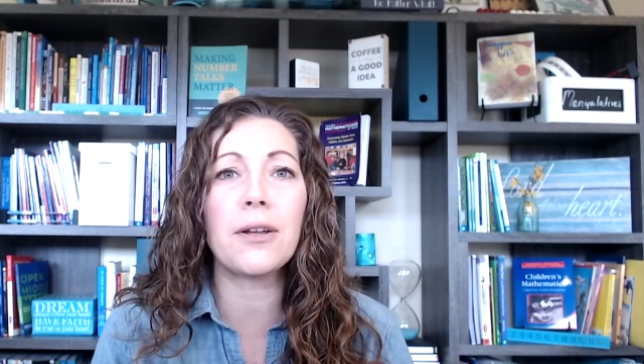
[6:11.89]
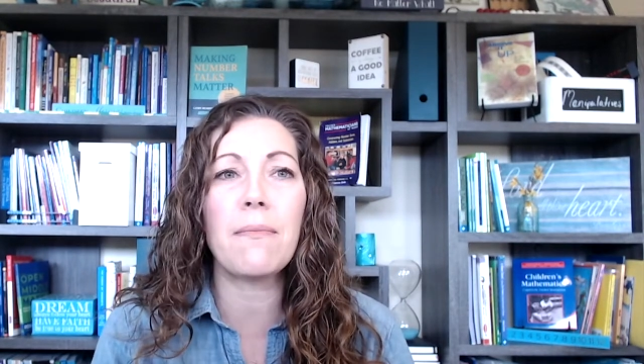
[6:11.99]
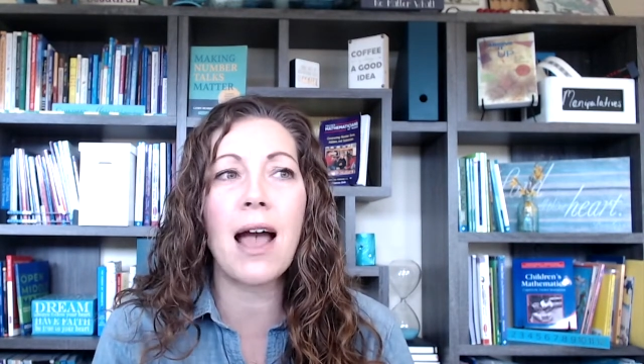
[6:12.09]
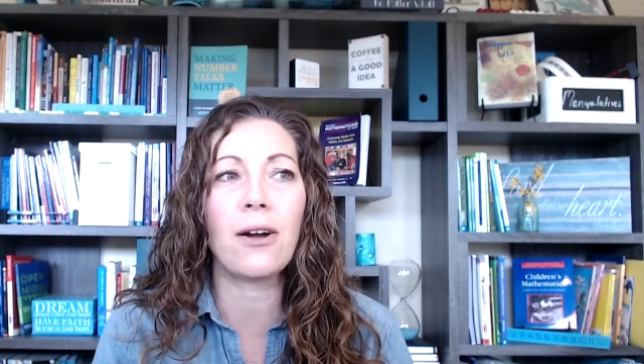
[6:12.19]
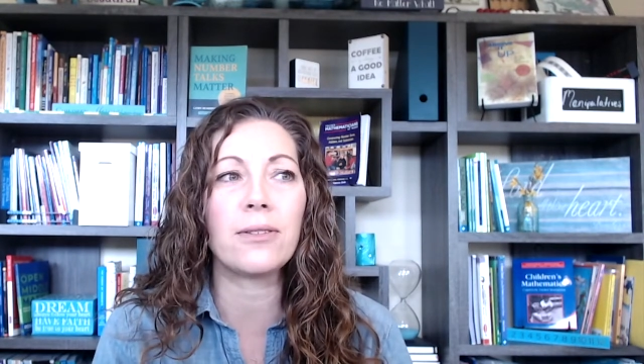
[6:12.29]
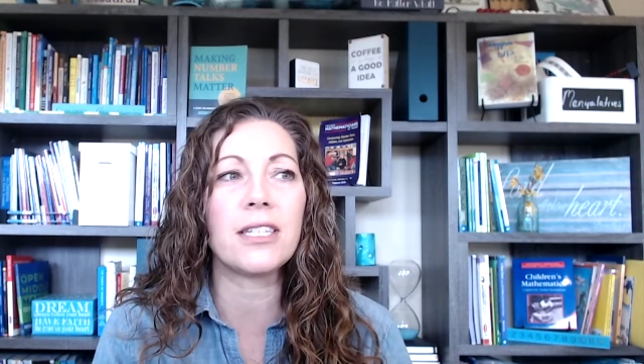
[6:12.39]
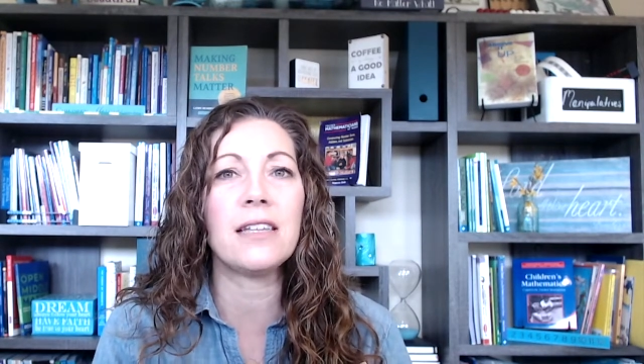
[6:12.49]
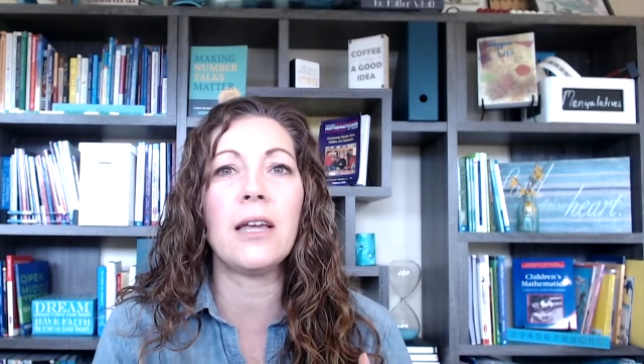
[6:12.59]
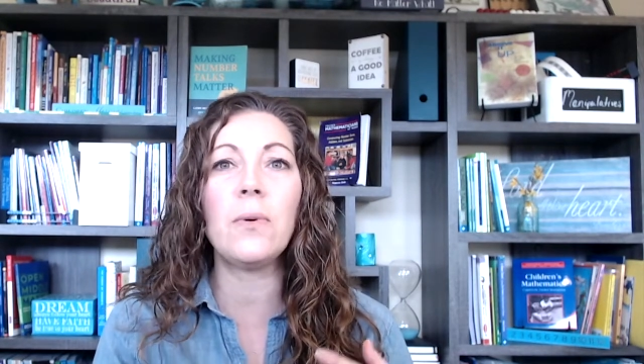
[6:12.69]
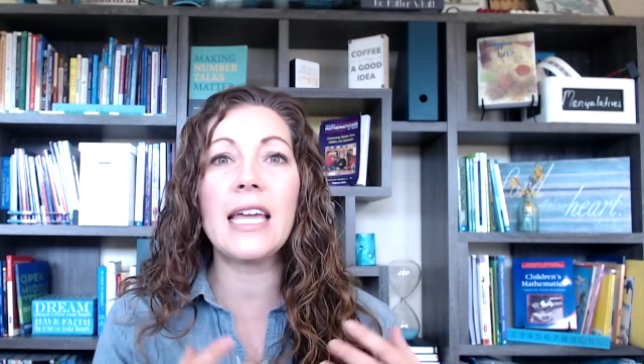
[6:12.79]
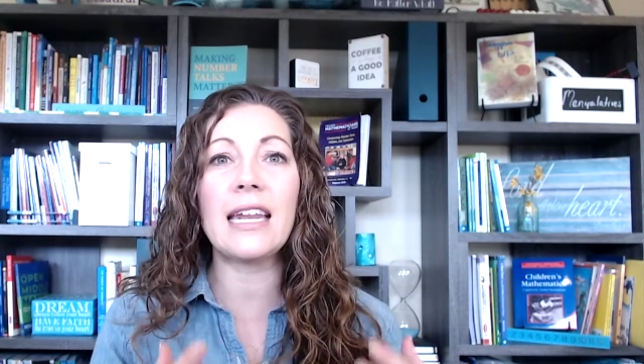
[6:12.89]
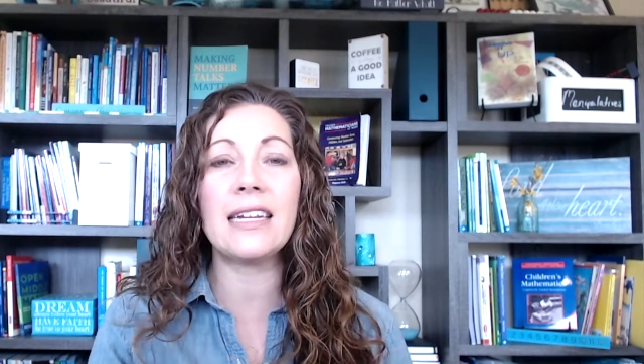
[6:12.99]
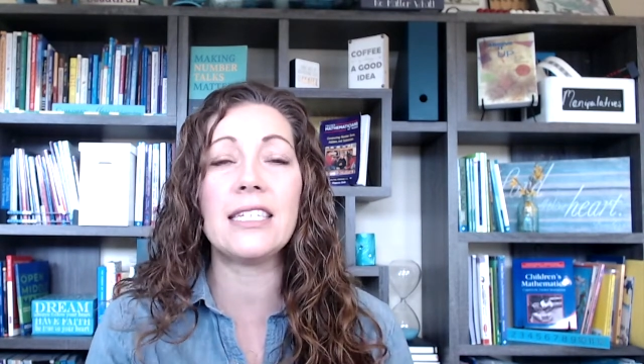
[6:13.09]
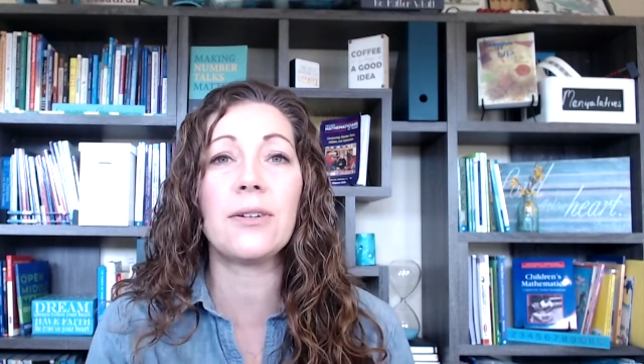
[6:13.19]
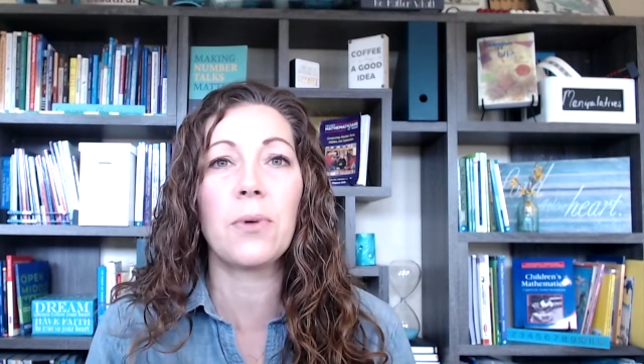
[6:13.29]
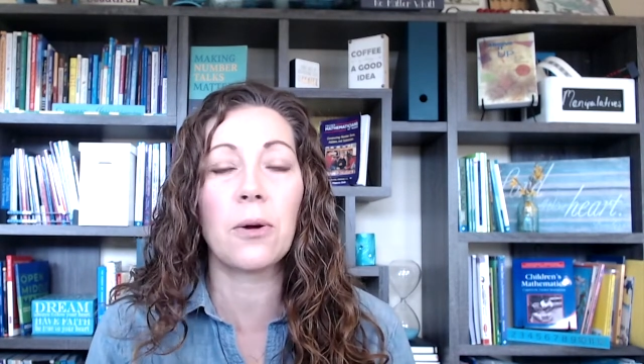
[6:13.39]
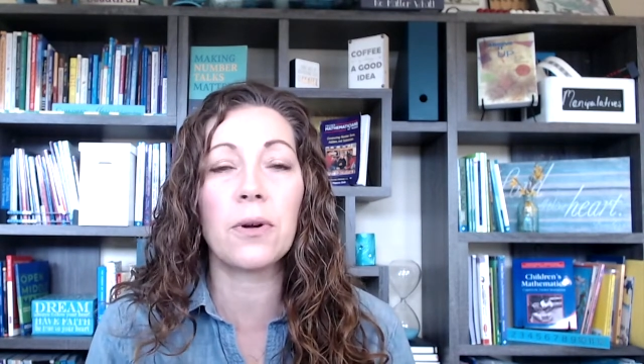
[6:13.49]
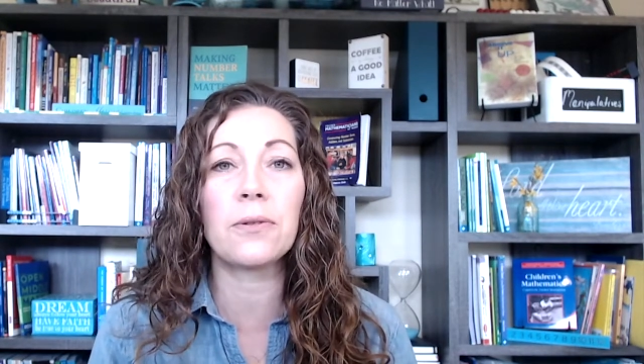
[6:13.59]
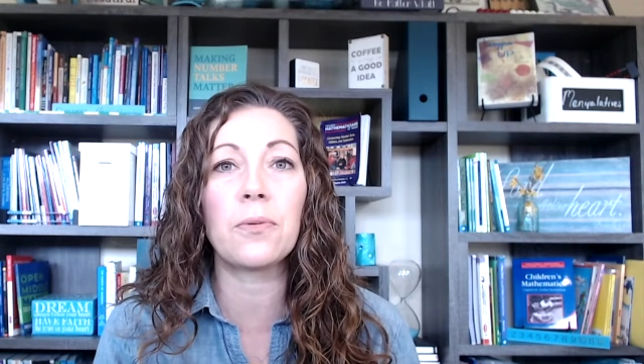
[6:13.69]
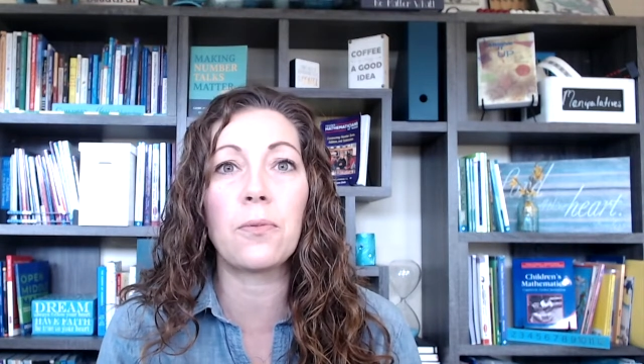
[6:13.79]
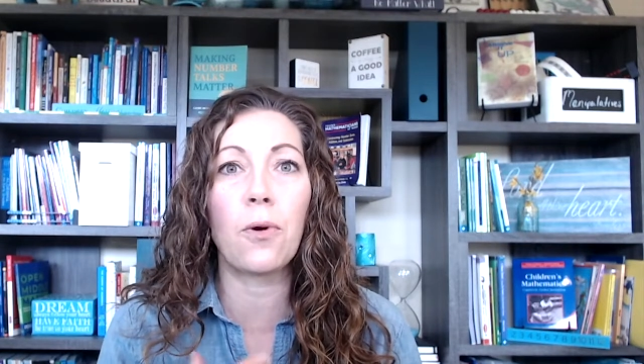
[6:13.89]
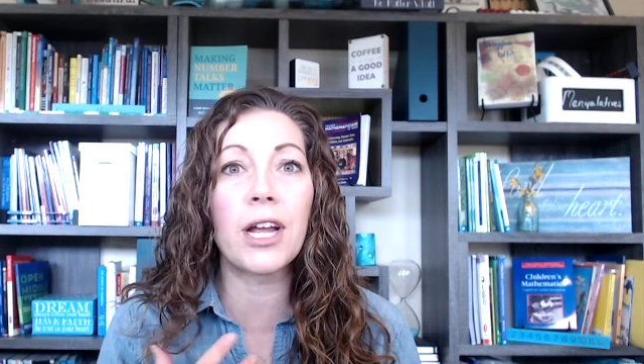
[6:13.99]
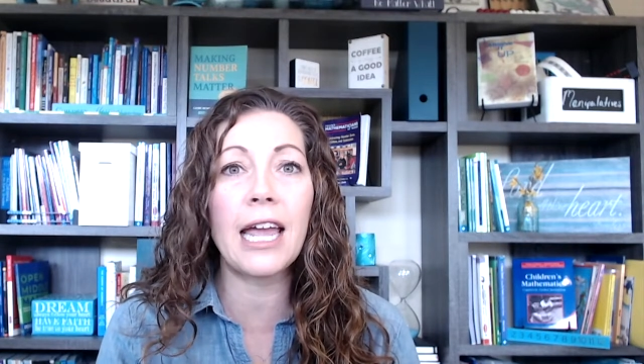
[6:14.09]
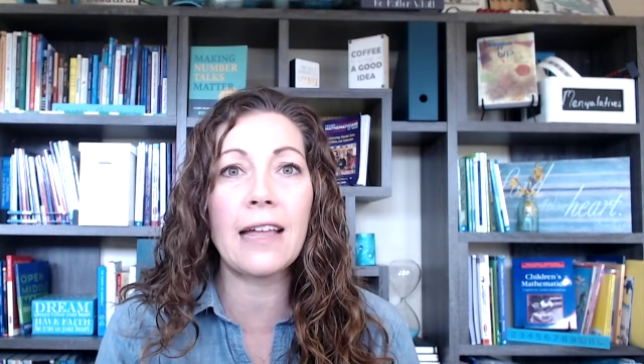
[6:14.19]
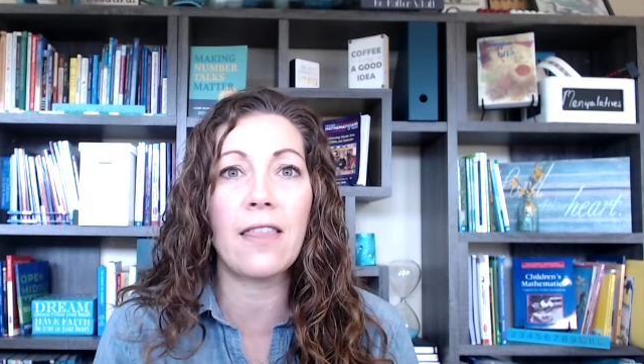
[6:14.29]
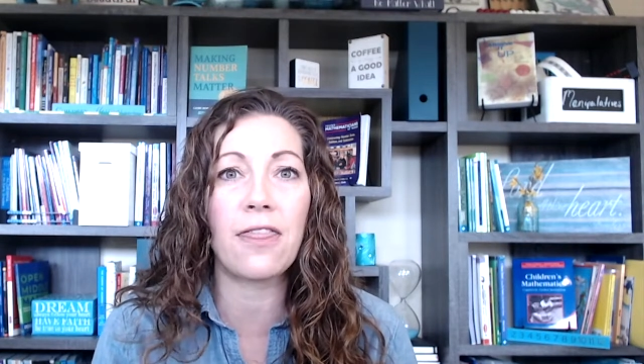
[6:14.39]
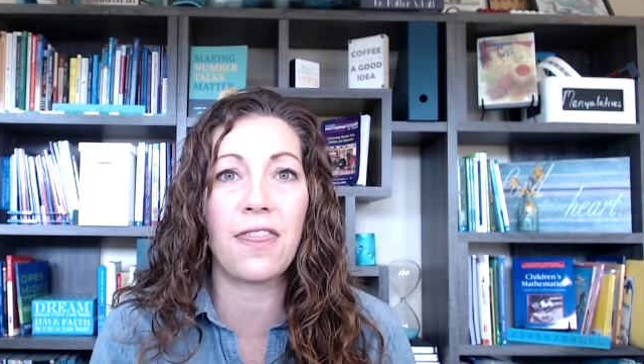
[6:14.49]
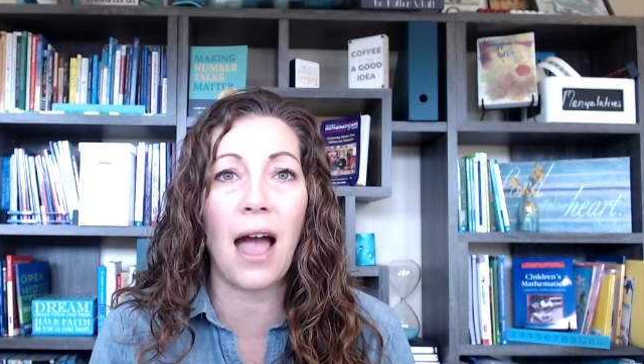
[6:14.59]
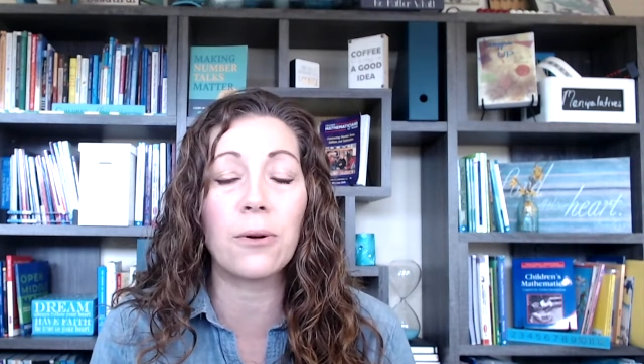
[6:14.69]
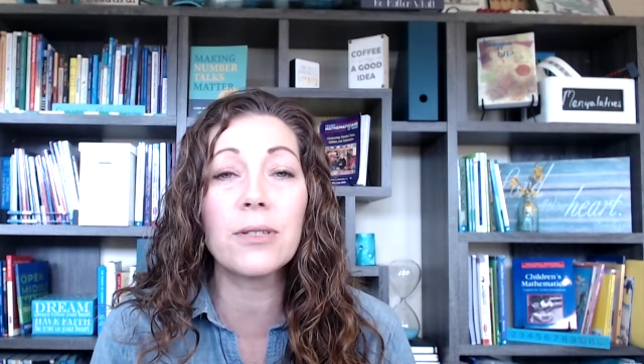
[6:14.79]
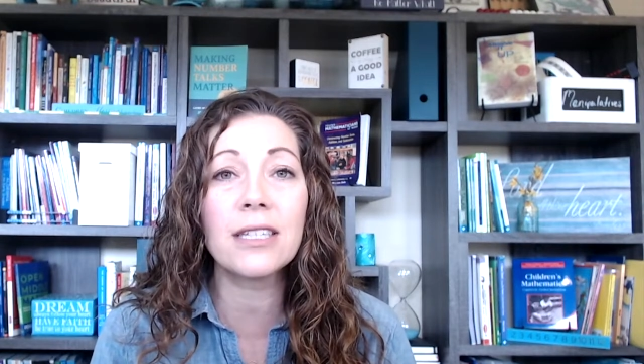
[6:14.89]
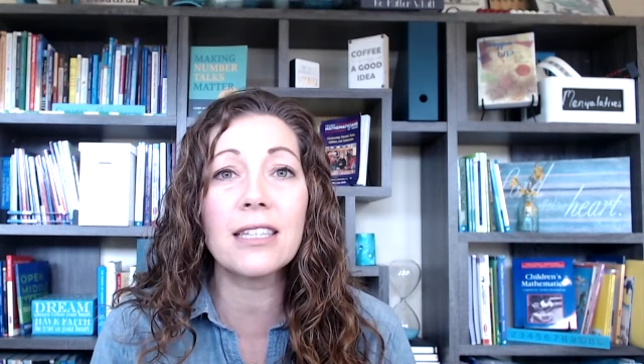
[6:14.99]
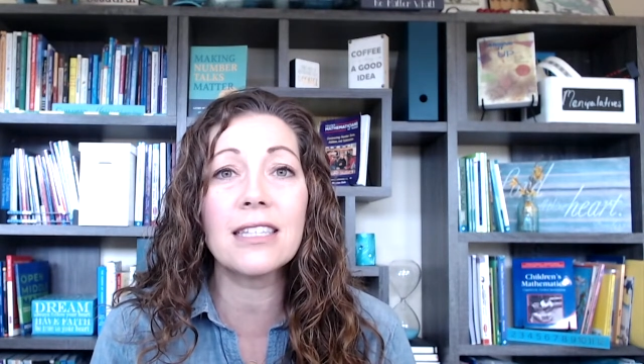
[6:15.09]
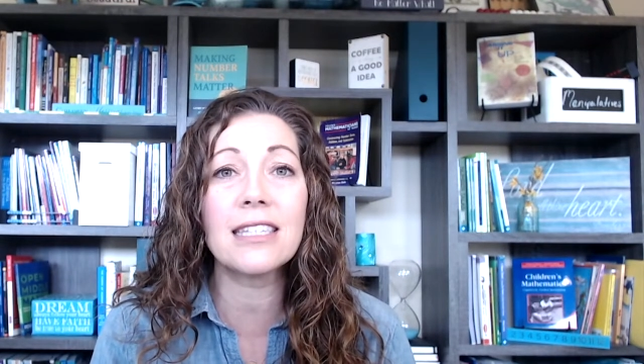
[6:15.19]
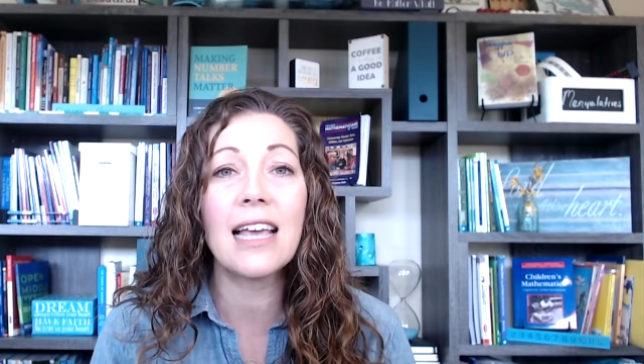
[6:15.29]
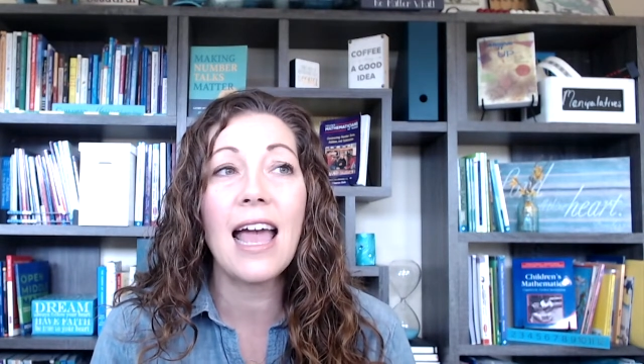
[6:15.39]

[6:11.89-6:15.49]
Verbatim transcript: amounts and then we get into where we're working in the thousands